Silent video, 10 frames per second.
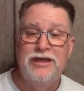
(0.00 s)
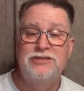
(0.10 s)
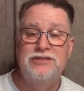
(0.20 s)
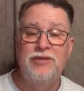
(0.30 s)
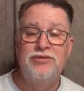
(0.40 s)
and
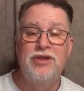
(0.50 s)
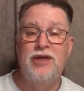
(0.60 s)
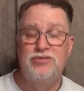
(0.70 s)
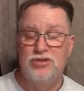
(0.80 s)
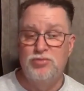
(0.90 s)

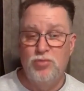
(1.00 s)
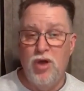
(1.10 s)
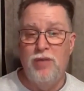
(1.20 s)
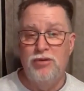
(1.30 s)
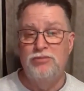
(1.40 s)
sometimes those
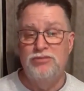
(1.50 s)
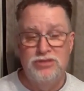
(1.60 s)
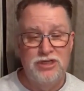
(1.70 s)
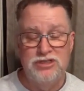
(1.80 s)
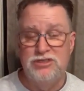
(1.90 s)
problems
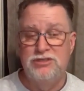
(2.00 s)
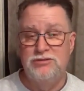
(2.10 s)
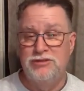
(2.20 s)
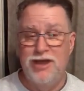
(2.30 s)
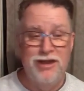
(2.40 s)
just
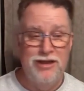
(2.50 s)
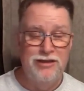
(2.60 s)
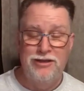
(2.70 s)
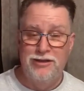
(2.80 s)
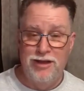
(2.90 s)
kind of
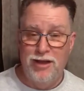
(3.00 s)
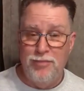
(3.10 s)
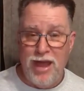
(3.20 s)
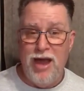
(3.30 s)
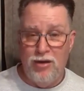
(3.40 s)
come
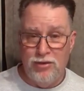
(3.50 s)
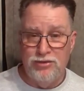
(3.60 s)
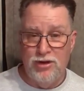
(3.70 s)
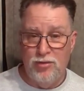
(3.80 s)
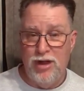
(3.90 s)
out
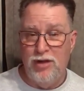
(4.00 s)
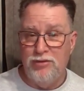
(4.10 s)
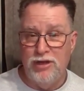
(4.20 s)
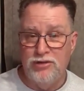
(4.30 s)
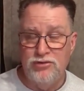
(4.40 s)
around
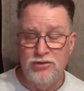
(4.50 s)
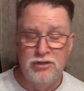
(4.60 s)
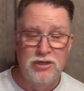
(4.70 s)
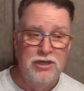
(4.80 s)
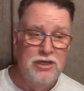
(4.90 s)
us.
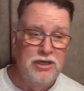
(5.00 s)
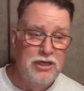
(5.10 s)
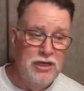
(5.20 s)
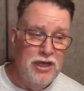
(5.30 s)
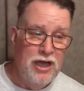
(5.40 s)

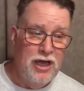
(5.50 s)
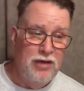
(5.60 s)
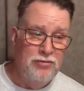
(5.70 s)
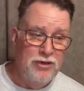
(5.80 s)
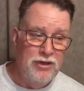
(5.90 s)

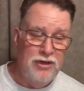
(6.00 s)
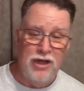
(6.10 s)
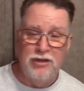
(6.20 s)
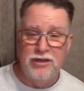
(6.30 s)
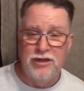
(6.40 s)
Um, I,
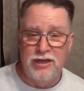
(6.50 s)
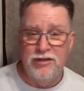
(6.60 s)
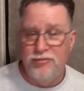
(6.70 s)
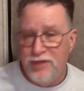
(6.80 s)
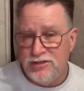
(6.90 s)
can I
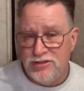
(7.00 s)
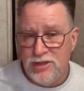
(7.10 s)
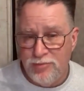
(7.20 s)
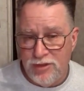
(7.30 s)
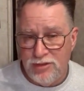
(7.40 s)
confess
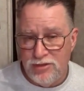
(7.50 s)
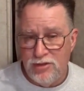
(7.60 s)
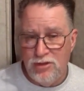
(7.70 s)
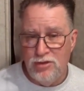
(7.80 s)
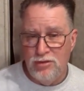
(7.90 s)
something to
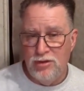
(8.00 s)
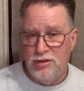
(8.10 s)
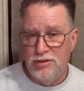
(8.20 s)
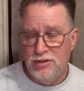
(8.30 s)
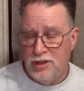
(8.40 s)
you?
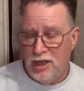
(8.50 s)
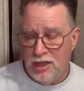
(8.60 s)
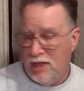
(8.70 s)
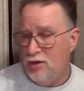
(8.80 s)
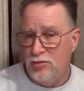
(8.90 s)

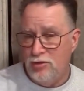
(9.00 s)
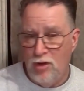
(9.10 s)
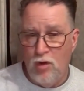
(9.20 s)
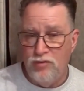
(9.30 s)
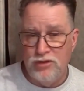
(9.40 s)
I, I don't
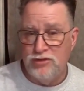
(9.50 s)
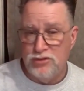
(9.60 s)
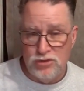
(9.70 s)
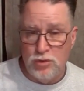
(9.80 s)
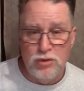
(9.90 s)
know if this is
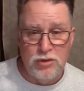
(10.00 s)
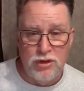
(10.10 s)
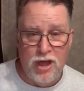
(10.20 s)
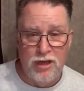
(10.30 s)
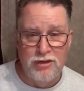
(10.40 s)
true or
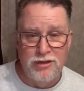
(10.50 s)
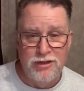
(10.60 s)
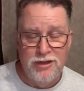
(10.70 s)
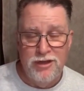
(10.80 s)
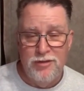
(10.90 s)
not,
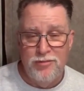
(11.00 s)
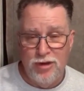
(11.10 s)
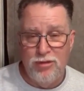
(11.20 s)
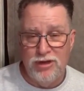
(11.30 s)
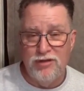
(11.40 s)
but I
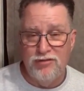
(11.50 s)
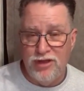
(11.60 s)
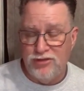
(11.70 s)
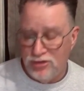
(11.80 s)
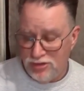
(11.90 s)
want to
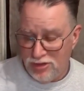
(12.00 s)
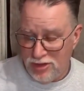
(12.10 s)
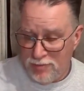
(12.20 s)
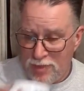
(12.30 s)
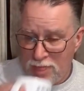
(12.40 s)
confess it to you.